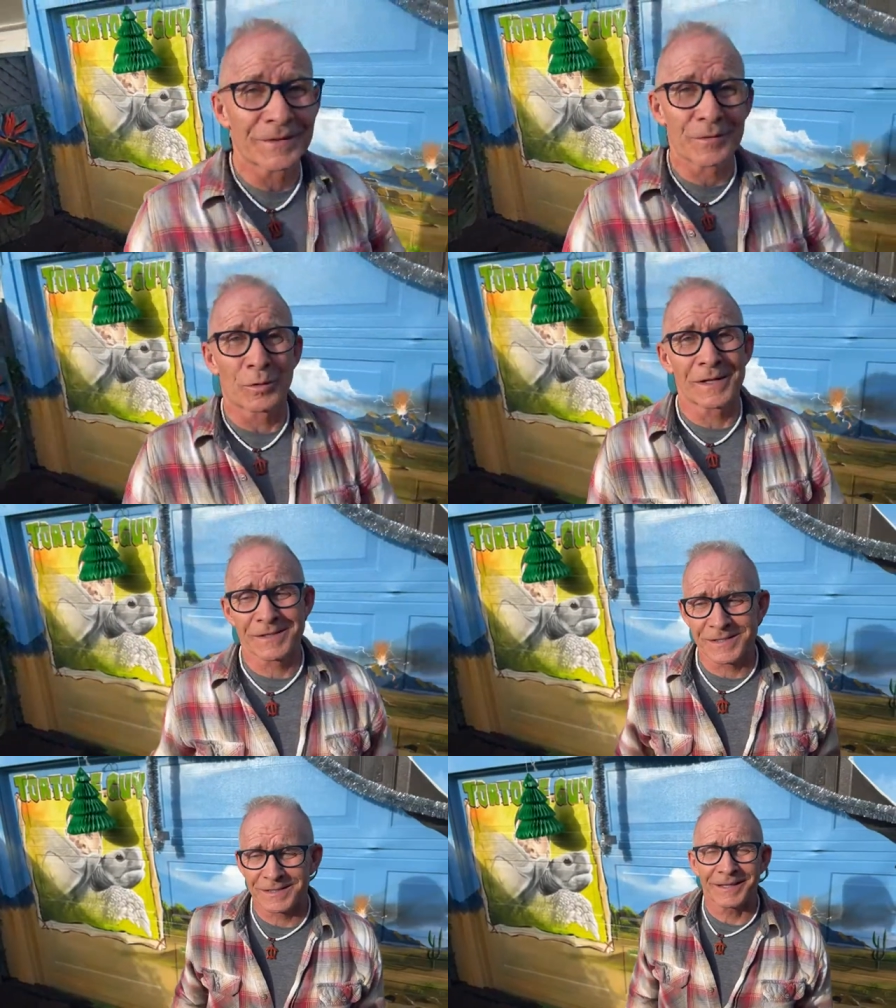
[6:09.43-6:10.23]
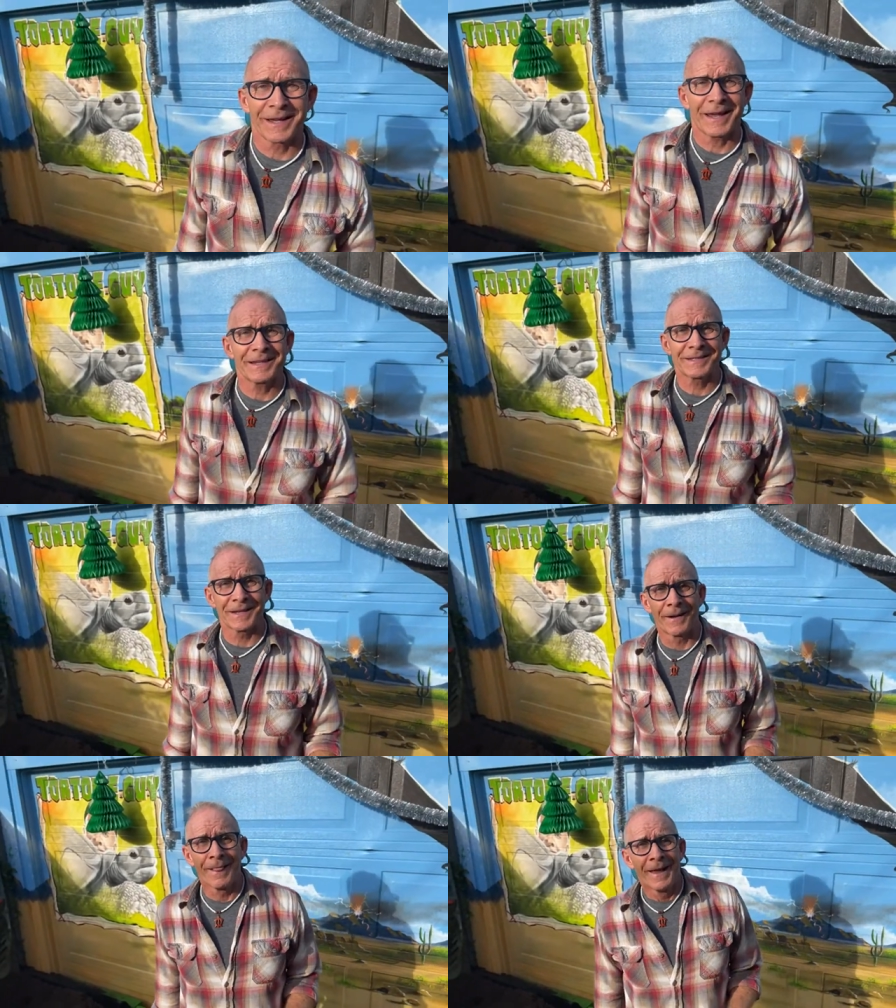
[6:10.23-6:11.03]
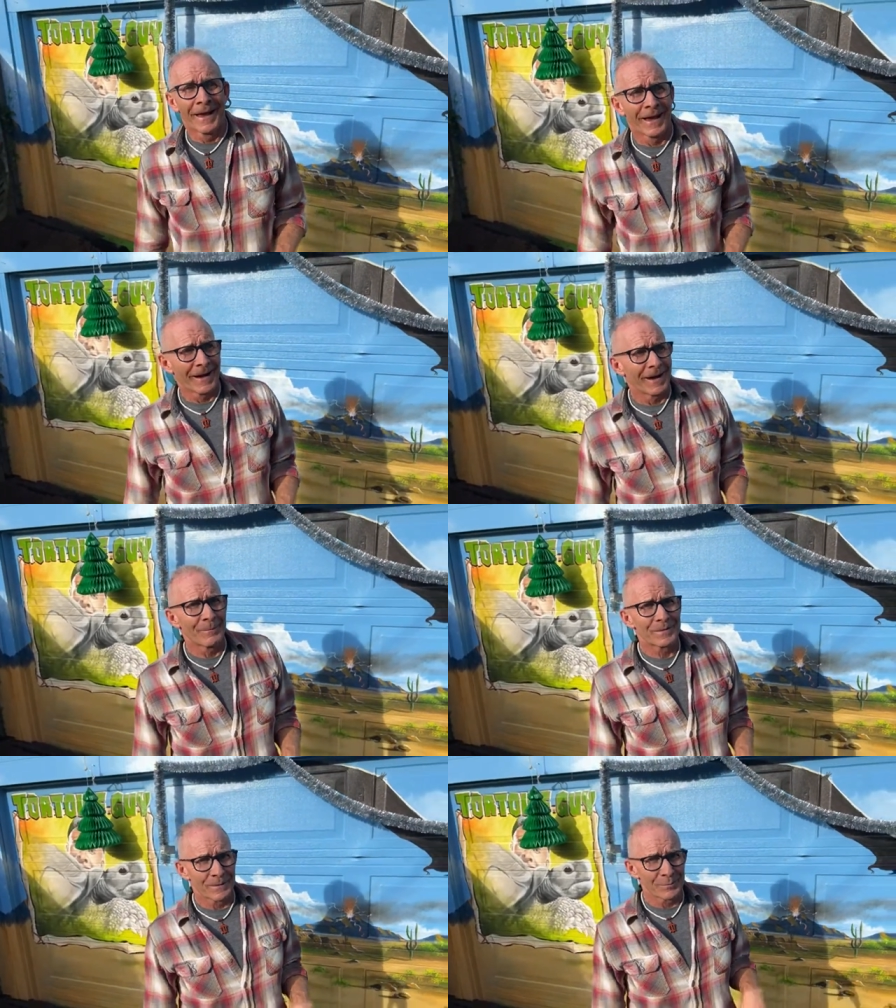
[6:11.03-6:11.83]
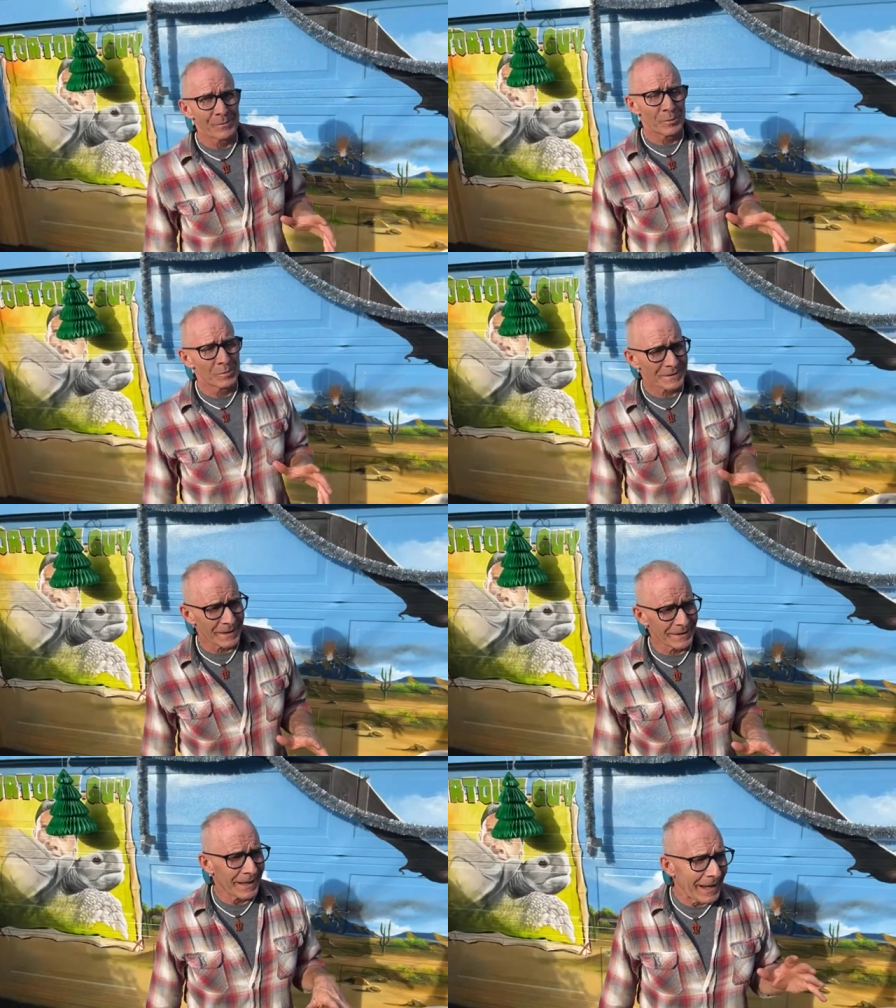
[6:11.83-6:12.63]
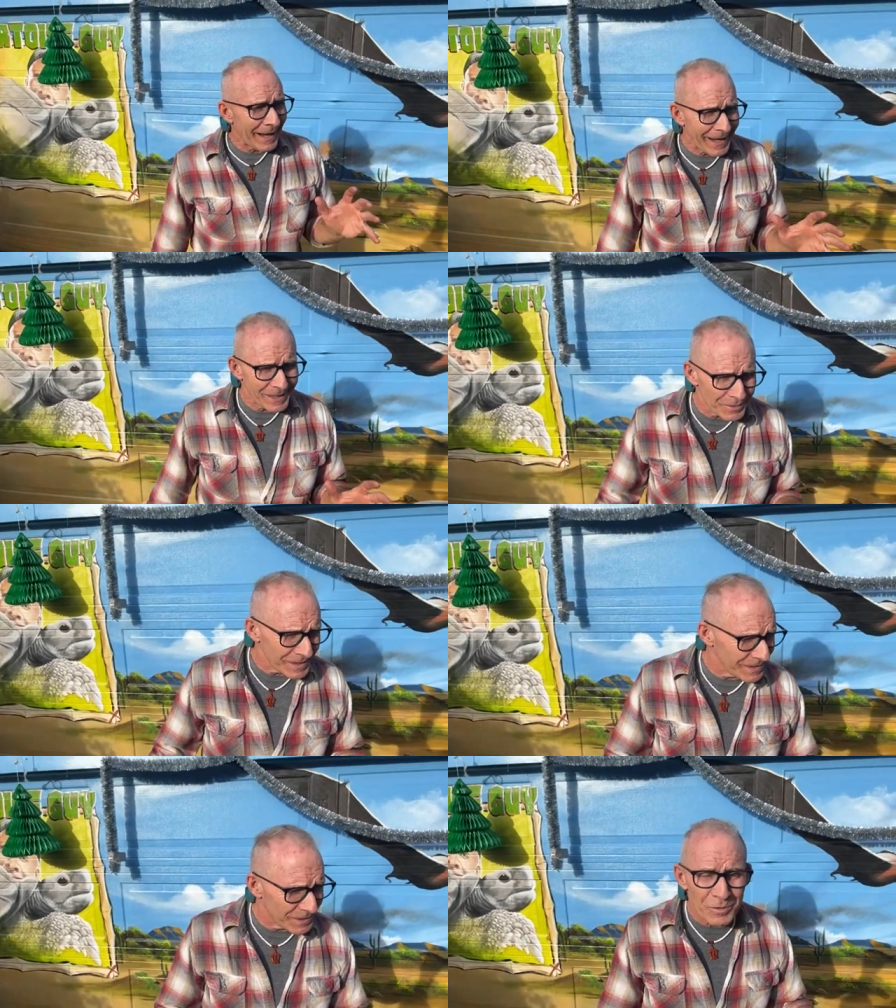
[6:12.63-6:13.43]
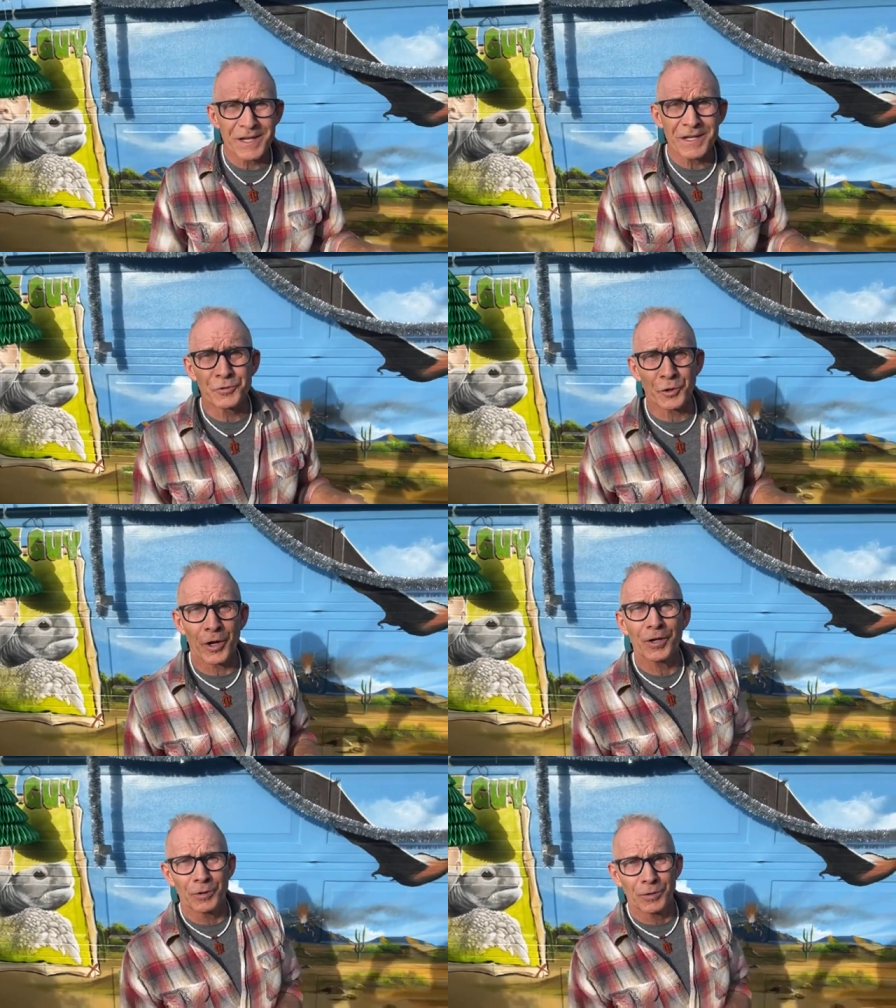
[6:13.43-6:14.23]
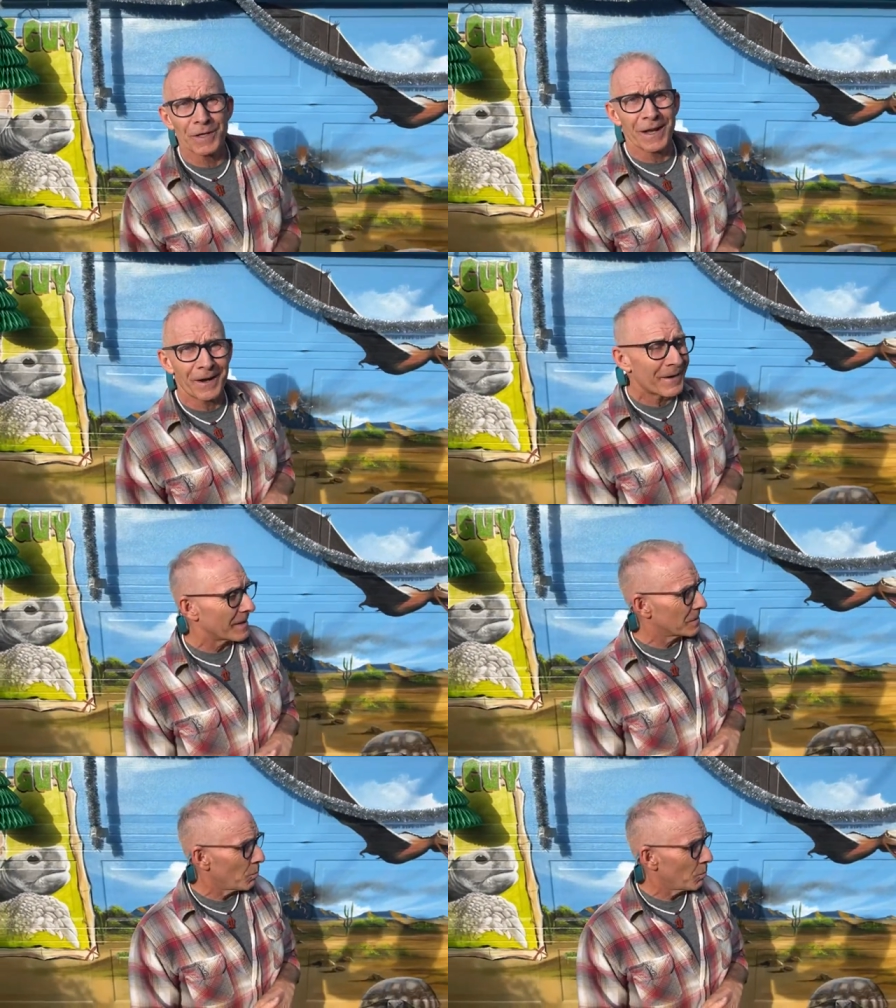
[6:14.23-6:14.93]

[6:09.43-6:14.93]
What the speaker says: tortoises to lay eggs here. Some people will say, like, hey, you need dirt, you need areas.